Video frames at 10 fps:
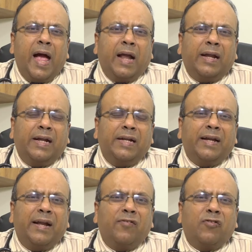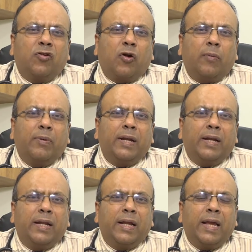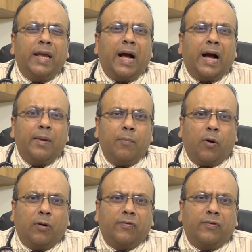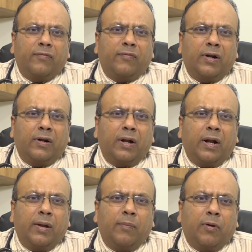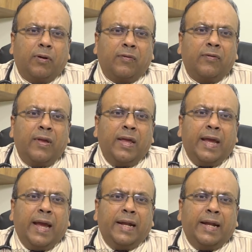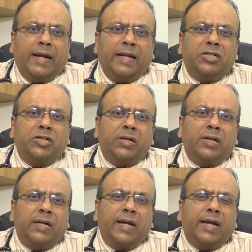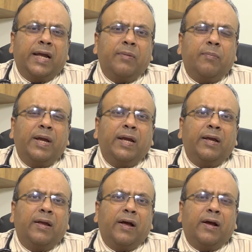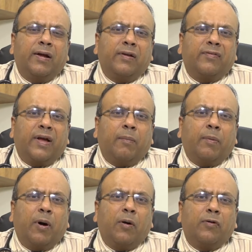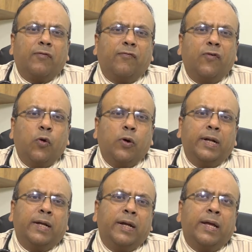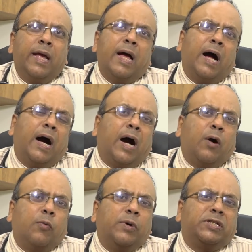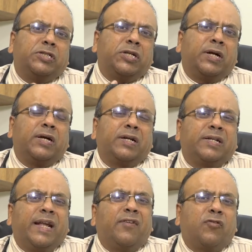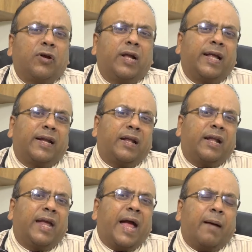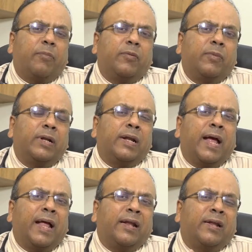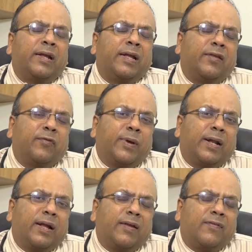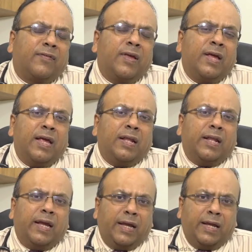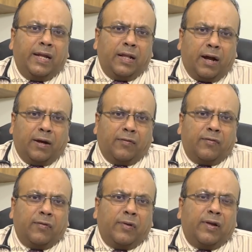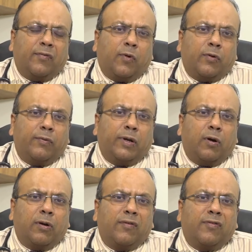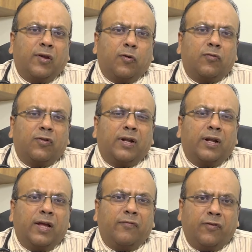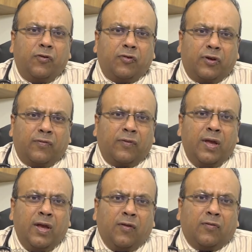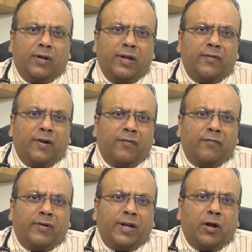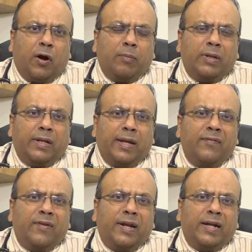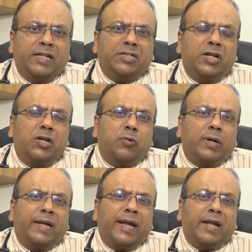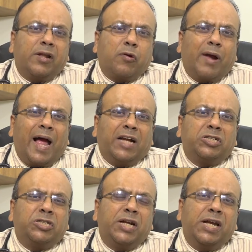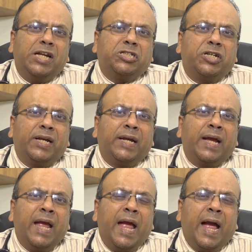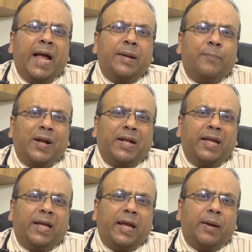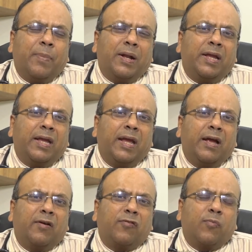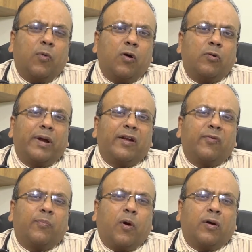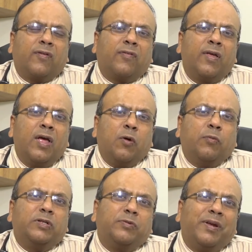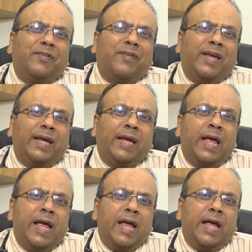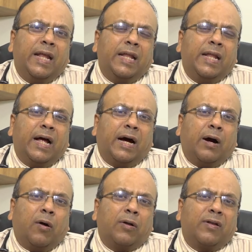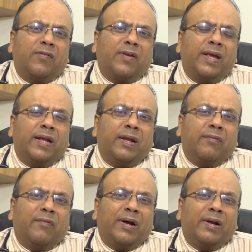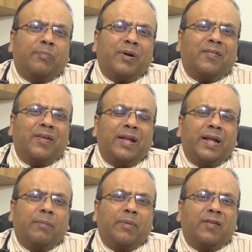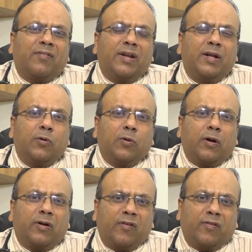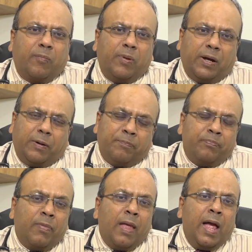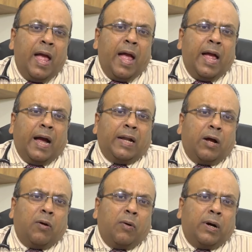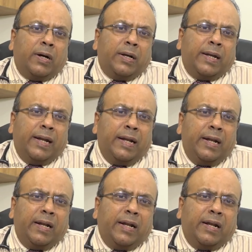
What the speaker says: and an intense throbbing in the eyeballs, the frontal eyeballs. In addition, there can be some amount of fluid which tends to collect in the abdomen and as well as the lungs, as what we call as serosal effusions. So these are very common things. In addition, you can get rash, itching, and petechiae. Petechiae are small red spots which we see in on the skin. While pressing them, they still do not disappear. Now, in